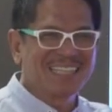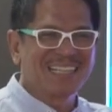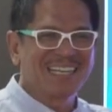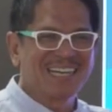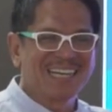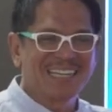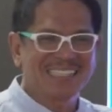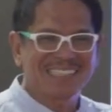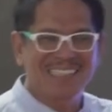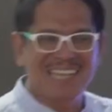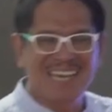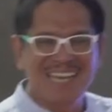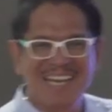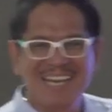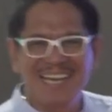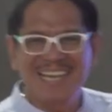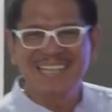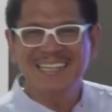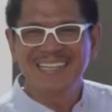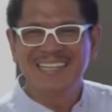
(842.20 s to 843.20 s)
direct
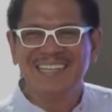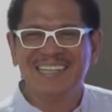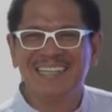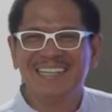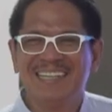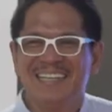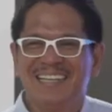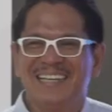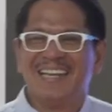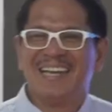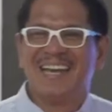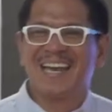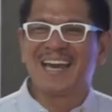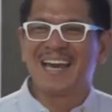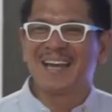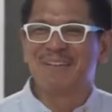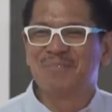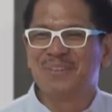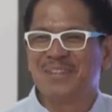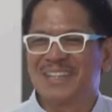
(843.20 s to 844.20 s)
selling,
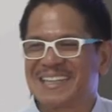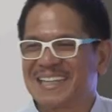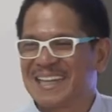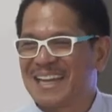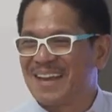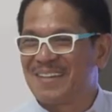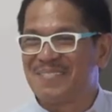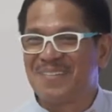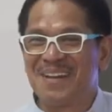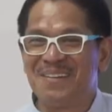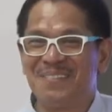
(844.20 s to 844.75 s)
and multi-level